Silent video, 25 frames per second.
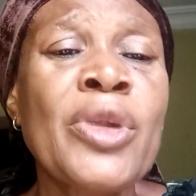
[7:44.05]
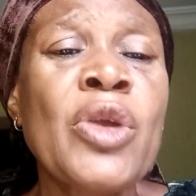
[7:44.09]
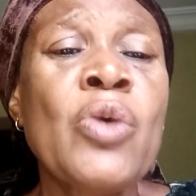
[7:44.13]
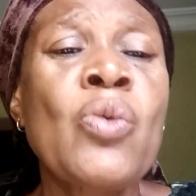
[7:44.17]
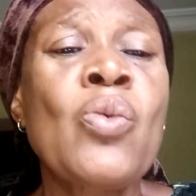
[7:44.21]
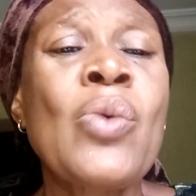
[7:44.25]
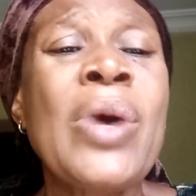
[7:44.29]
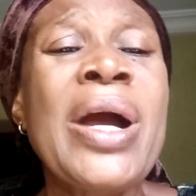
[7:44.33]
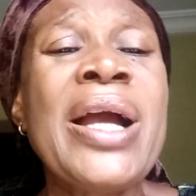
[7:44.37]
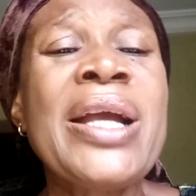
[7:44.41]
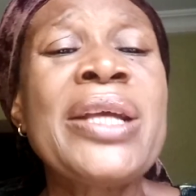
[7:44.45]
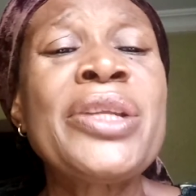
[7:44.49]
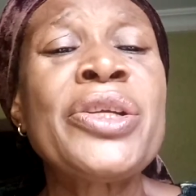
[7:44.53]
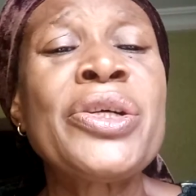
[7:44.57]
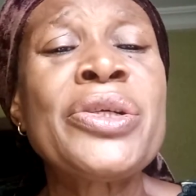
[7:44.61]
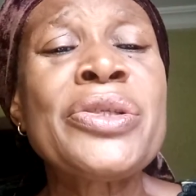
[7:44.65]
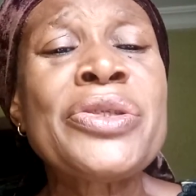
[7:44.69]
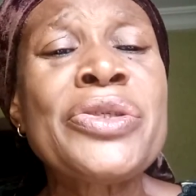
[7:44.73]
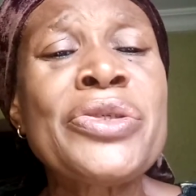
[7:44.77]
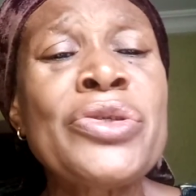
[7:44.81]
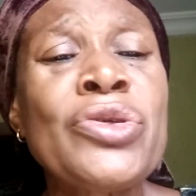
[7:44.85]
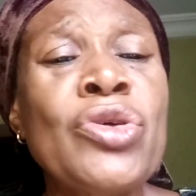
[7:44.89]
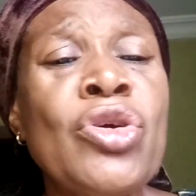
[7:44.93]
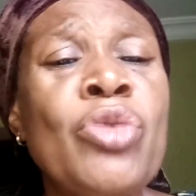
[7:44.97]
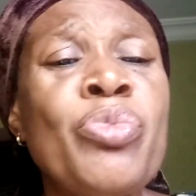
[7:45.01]
Why
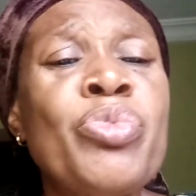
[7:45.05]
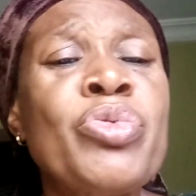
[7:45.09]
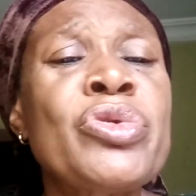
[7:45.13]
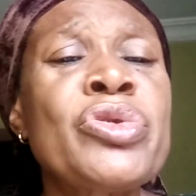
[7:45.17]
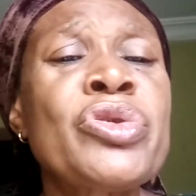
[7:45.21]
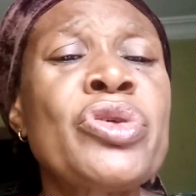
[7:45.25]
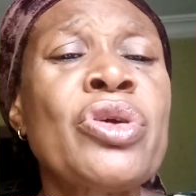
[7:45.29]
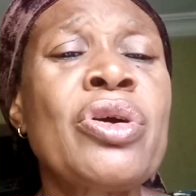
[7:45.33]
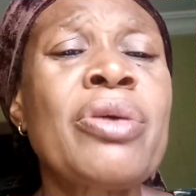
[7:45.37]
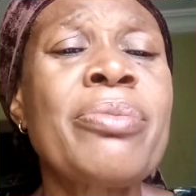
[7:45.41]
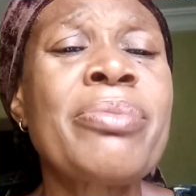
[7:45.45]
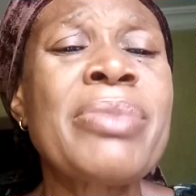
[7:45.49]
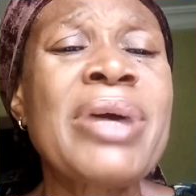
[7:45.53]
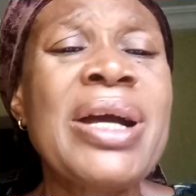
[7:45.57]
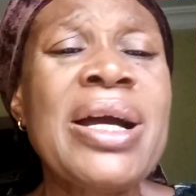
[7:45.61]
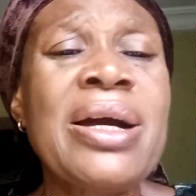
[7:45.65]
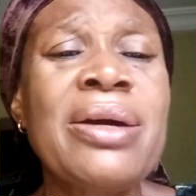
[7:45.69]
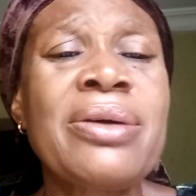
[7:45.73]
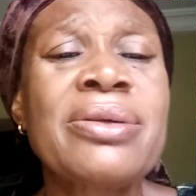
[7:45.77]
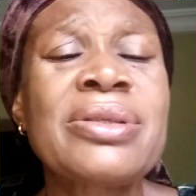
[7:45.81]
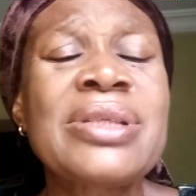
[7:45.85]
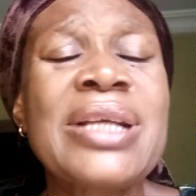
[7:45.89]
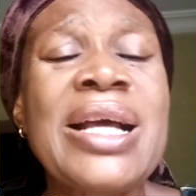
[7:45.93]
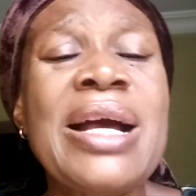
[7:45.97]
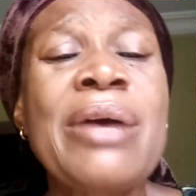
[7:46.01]
don't you open your
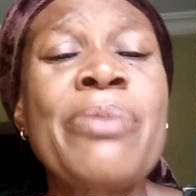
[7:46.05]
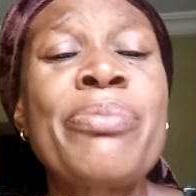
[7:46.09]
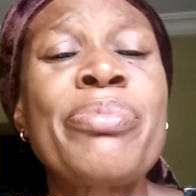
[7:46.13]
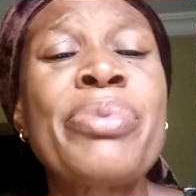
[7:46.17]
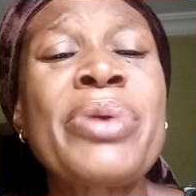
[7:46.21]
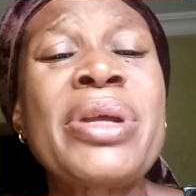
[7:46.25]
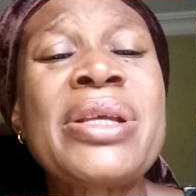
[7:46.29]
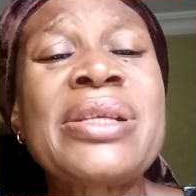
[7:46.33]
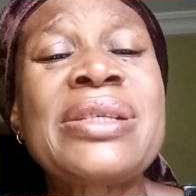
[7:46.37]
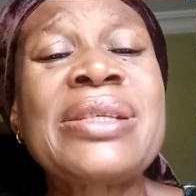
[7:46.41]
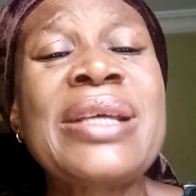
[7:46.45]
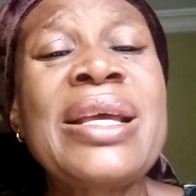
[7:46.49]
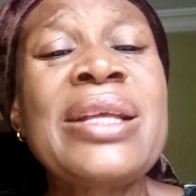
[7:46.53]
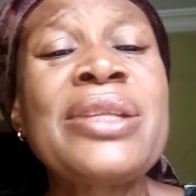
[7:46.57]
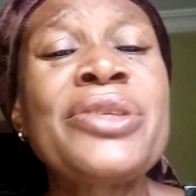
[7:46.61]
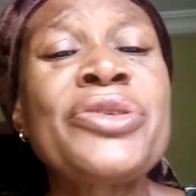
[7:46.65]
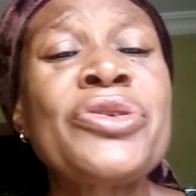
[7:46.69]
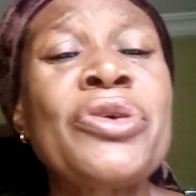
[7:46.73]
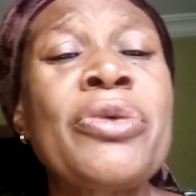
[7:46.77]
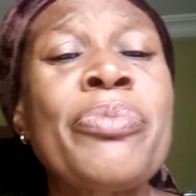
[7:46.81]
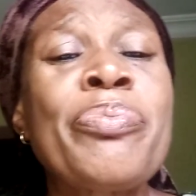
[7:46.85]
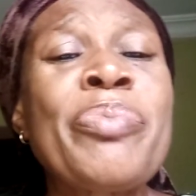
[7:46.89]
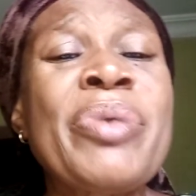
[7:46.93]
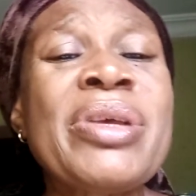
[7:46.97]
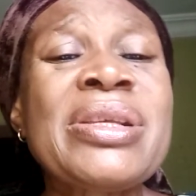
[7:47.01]
mouth and present
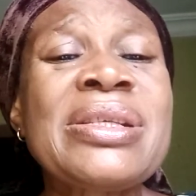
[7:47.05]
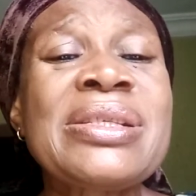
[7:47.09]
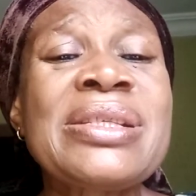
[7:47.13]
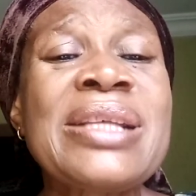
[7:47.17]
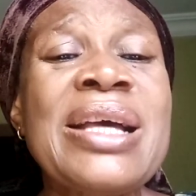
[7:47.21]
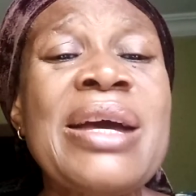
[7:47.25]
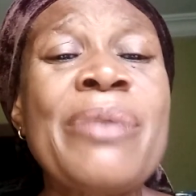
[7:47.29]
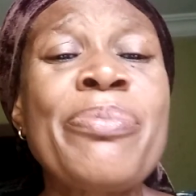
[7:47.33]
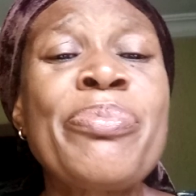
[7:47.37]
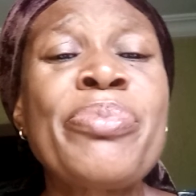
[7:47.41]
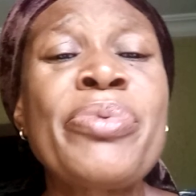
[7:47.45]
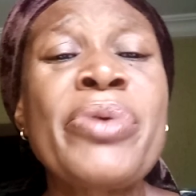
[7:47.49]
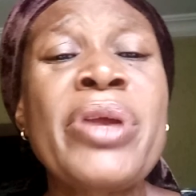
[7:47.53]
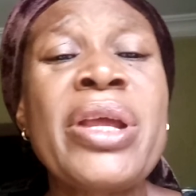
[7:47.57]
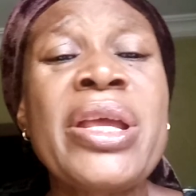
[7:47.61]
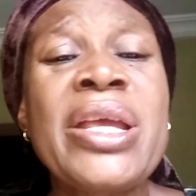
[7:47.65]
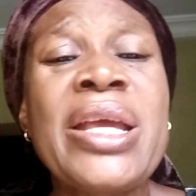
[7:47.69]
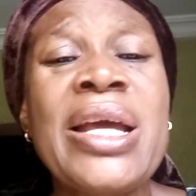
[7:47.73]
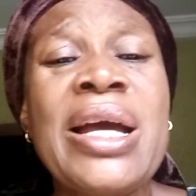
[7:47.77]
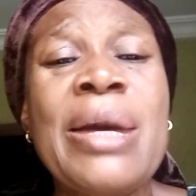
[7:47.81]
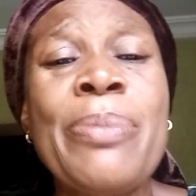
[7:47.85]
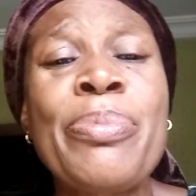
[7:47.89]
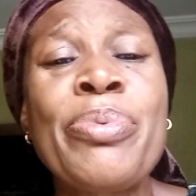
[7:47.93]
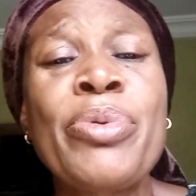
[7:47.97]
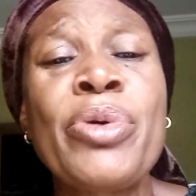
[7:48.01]
your personal
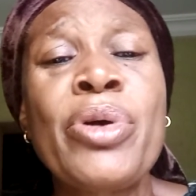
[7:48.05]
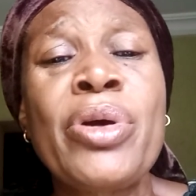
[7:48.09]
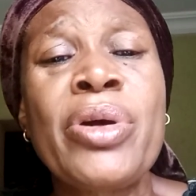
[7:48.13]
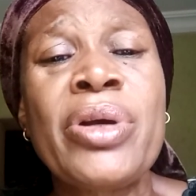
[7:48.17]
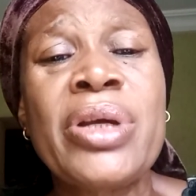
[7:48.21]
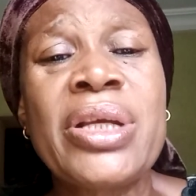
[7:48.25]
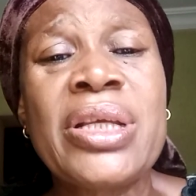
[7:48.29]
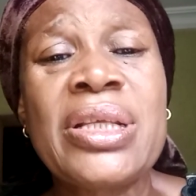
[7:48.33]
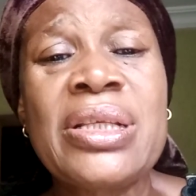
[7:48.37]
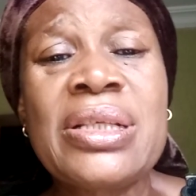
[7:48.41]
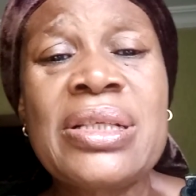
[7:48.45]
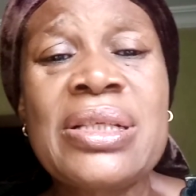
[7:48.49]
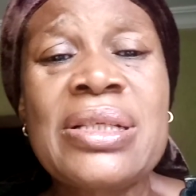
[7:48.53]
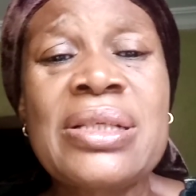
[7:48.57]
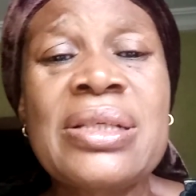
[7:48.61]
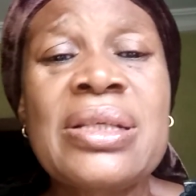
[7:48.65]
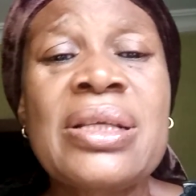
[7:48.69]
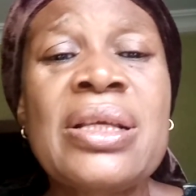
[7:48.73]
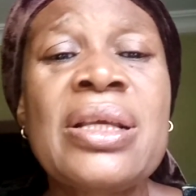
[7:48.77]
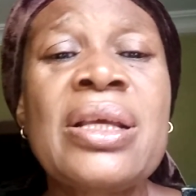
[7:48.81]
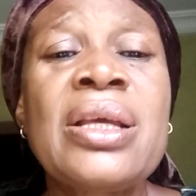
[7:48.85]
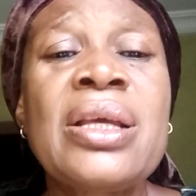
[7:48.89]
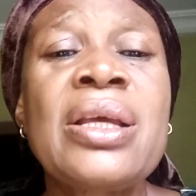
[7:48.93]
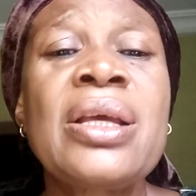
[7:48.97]
prayer points